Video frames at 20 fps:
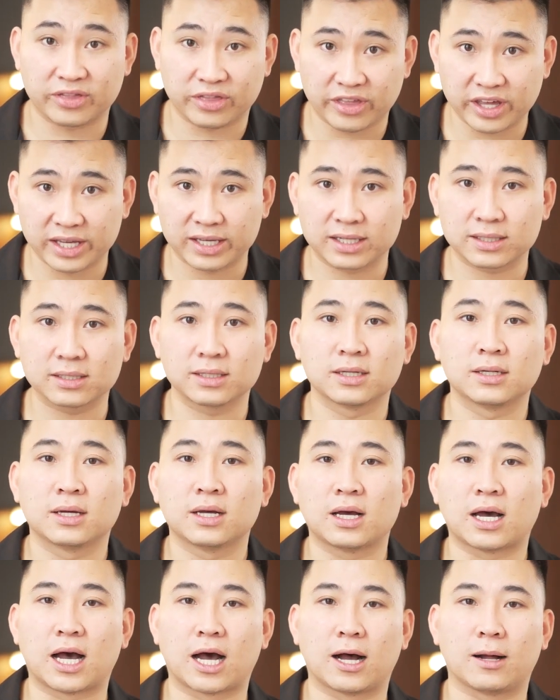thing
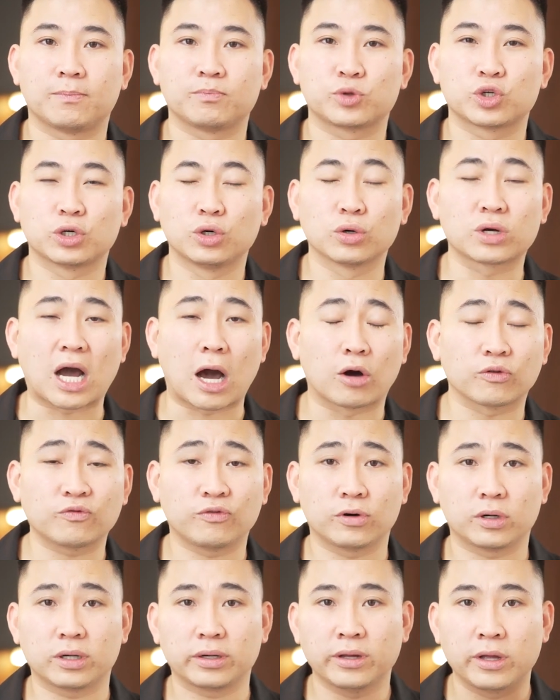to look
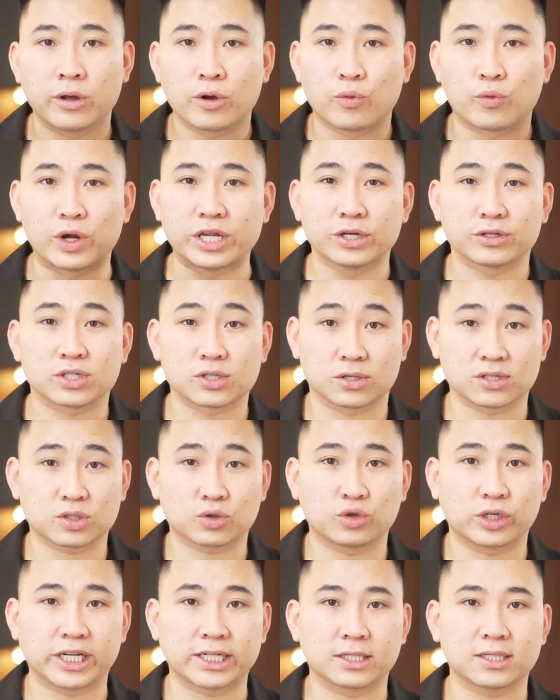out for when you're source
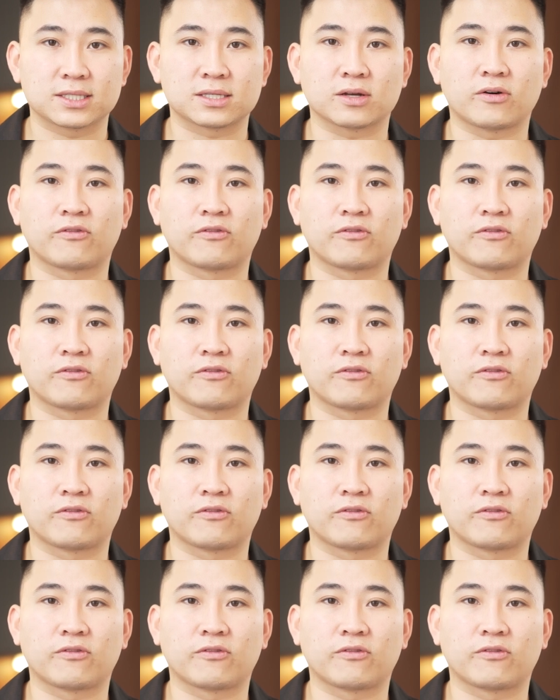creators,